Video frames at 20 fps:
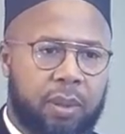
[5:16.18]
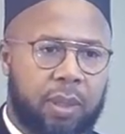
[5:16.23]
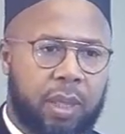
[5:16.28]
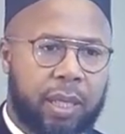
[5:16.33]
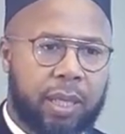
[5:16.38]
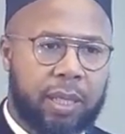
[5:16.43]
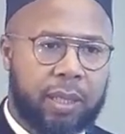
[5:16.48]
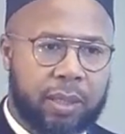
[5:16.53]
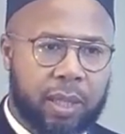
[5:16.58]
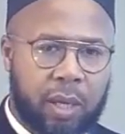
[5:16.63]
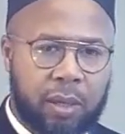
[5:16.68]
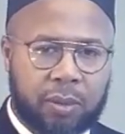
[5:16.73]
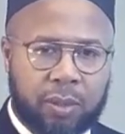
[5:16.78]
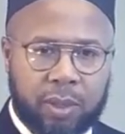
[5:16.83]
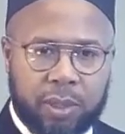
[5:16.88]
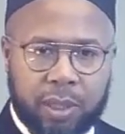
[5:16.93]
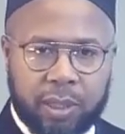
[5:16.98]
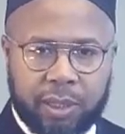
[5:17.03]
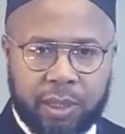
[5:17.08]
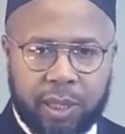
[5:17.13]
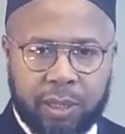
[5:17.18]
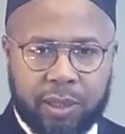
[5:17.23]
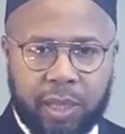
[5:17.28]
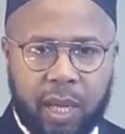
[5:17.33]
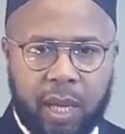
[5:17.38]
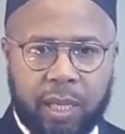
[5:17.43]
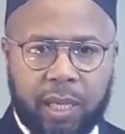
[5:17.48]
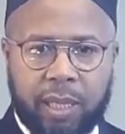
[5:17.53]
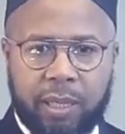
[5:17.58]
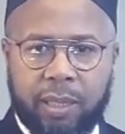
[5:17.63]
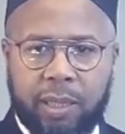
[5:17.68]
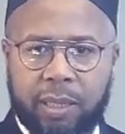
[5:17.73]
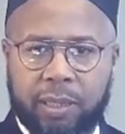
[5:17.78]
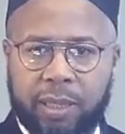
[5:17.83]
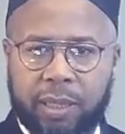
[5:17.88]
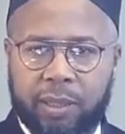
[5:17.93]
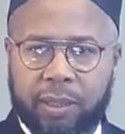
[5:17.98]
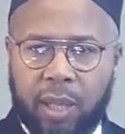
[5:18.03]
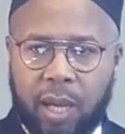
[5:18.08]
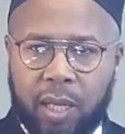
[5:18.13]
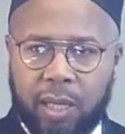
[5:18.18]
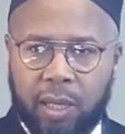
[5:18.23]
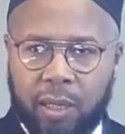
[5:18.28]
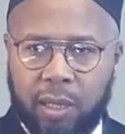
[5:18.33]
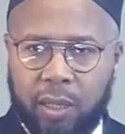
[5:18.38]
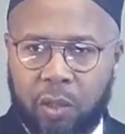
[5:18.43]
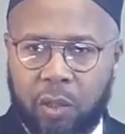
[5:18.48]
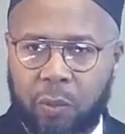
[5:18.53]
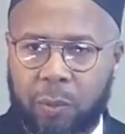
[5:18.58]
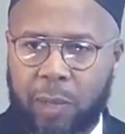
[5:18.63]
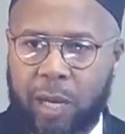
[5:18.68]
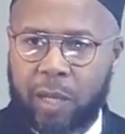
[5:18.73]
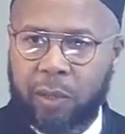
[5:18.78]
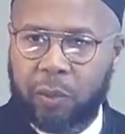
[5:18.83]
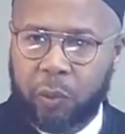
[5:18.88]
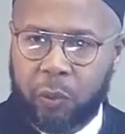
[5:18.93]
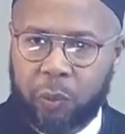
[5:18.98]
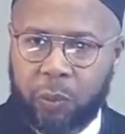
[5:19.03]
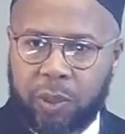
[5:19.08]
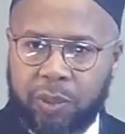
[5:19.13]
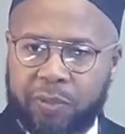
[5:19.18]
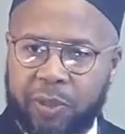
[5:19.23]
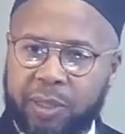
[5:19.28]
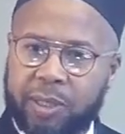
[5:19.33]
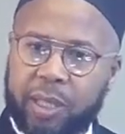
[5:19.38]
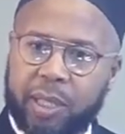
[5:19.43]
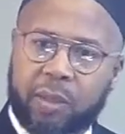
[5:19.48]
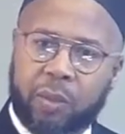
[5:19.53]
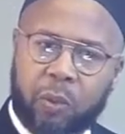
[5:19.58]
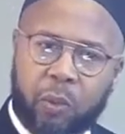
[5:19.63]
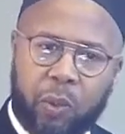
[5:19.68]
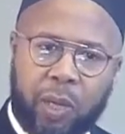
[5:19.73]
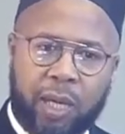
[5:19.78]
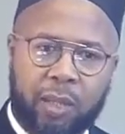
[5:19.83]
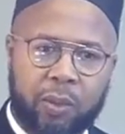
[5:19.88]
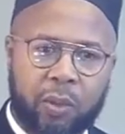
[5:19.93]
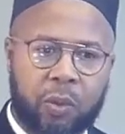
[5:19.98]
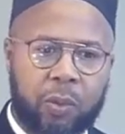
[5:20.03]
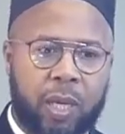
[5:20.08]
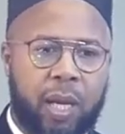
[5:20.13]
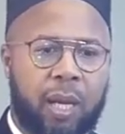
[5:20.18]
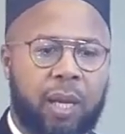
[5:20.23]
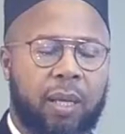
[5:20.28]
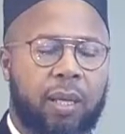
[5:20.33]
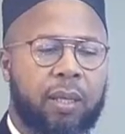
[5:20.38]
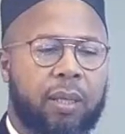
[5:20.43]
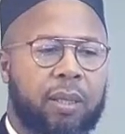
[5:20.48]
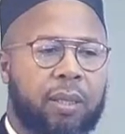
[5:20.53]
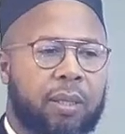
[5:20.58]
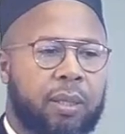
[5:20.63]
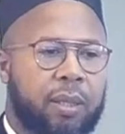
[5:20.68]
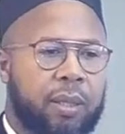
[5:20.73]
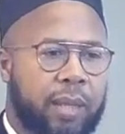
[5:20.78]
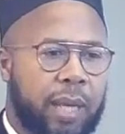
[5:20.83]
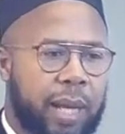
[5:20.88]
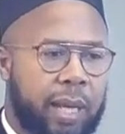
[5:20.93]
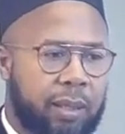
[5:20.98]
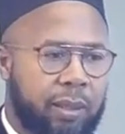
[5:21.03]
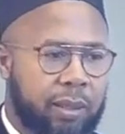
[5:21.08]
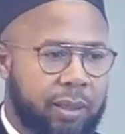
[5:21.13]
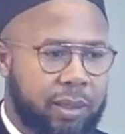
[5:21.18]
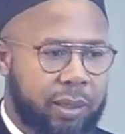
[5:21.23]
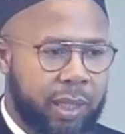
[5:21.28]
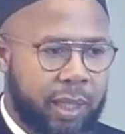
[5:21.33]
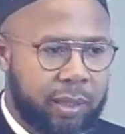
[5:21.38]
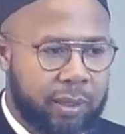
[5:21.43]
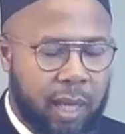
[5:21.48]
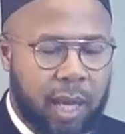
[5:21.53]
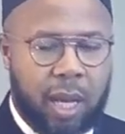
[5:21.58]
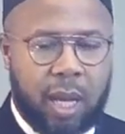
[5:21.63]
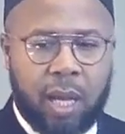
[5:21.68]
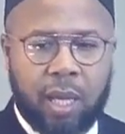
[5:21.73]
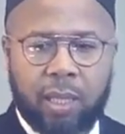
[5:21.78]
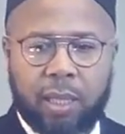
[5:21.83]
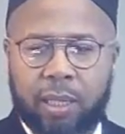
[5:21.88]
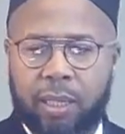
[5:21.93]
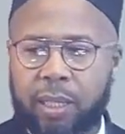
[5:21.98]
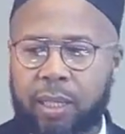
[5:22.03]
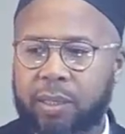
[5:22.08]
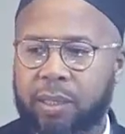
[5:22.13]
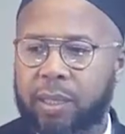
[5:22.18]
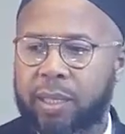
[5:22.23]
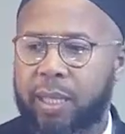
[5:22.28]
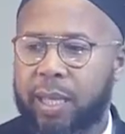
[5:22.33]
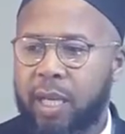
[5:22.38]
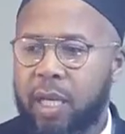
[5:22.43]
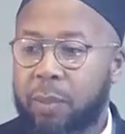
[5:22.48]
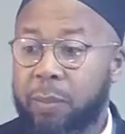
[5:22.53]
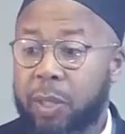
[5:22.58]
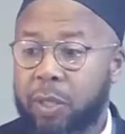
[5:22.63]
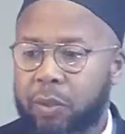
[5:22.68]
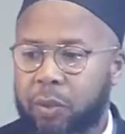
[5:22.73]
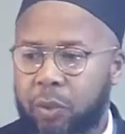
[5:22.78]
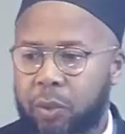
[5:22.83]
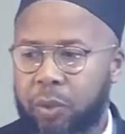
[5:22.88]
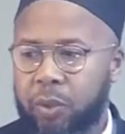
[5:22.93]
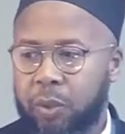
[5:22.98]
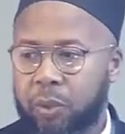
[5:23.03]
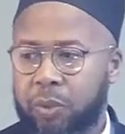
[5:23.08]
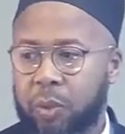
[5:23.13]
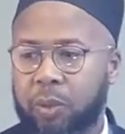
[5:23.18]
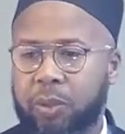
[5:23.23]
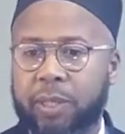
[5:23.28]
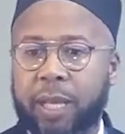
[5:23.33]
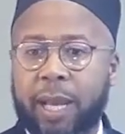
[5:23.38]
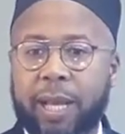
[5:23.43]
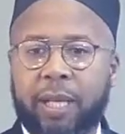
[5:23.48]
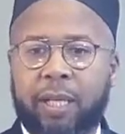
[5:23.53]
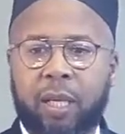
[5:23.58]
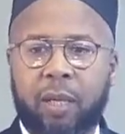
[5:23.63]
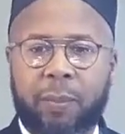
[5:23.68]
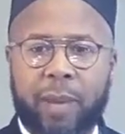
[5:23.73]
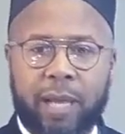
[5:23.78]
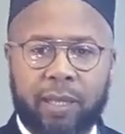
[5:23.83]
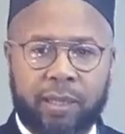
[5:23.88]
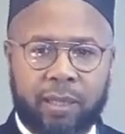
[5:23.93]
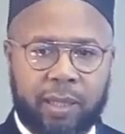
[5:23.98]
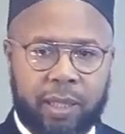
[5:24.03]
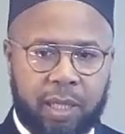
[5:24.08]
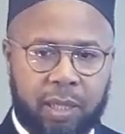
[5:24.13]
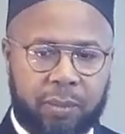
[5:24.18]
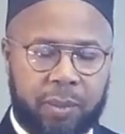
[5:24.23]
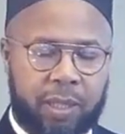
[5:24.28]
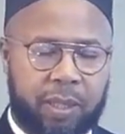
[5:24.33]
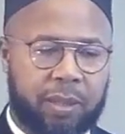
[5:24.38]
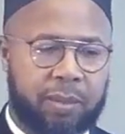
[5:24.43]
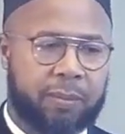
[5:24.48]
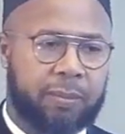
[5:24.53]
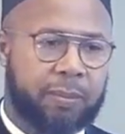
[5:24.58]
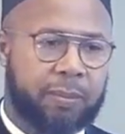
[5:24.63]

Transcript: Like he tells us that shaitan, inna shaitana lakum aduun fattakhiduhu aduwa, that shaitan, he is an enemy to you, so take him as an enemy.